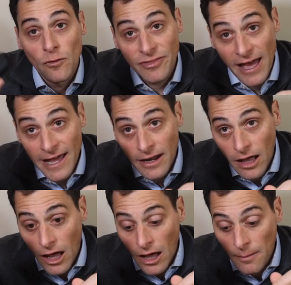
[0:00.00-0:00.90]
With that,
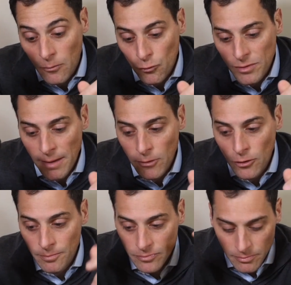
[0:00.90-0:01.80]

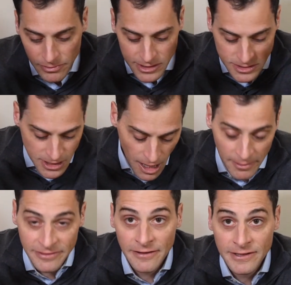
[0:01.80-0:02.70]
remember, please
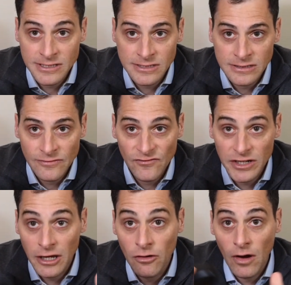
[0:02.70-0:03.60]
comment on this
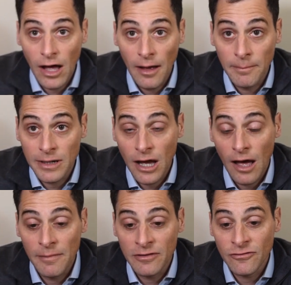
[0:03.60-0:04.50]
video,
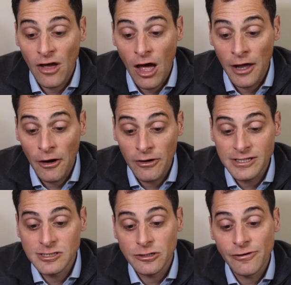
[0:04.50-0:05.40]
comment on our
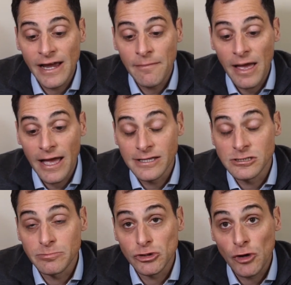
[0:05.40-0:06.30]
Instagram,
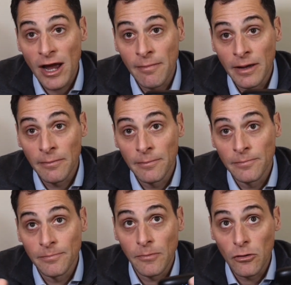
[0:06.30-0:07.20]
and subscribe
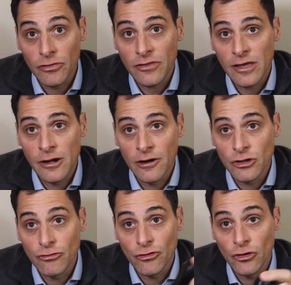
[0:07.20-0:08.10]
on both here at
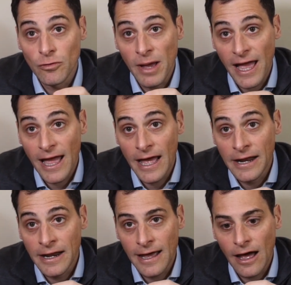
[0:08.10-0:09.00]
YouTube
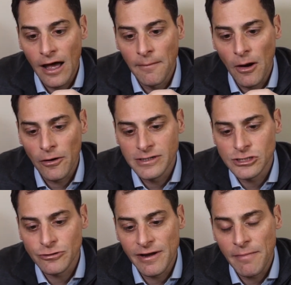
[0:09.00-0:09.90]
and our
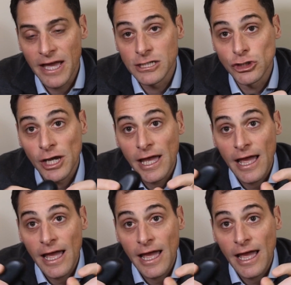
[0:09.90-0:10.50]
Instagram page.